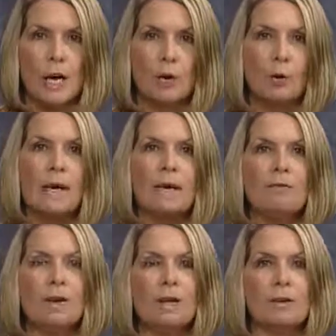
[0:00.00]
Green
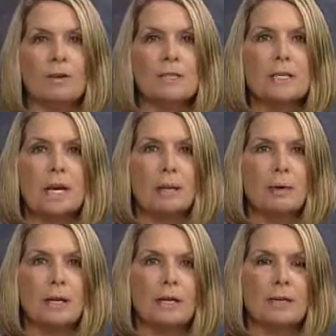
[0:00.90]
Vehicles, a
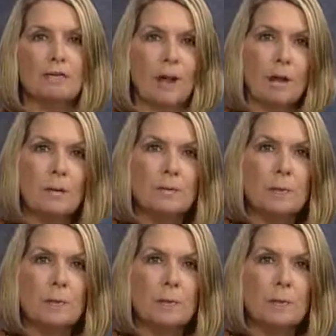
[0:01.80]
company that develops,